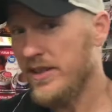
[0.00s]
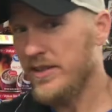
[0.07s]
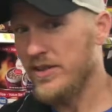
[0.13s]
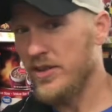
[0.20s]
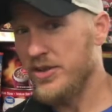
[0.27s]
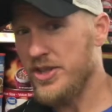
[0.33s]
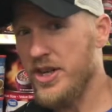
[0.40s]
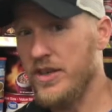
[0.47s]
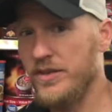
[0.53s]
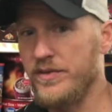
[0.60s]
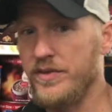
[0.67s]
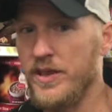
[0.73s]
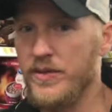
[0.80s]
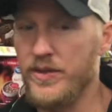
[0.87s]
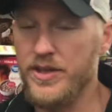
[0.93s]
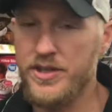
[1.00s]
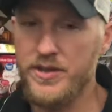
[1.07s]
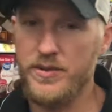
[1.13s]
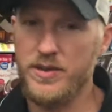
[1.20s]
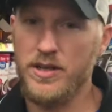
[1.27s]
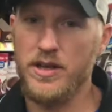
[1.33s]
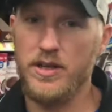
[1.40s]
a little chocolate flavor that she
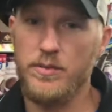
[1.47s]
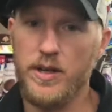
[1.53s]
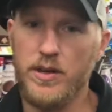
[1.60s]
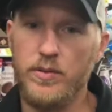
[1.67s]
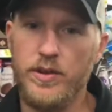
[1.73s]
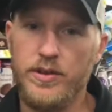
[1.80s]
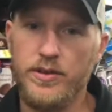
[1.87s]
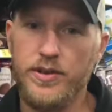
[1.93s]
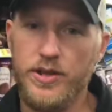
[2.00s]
was talking about with her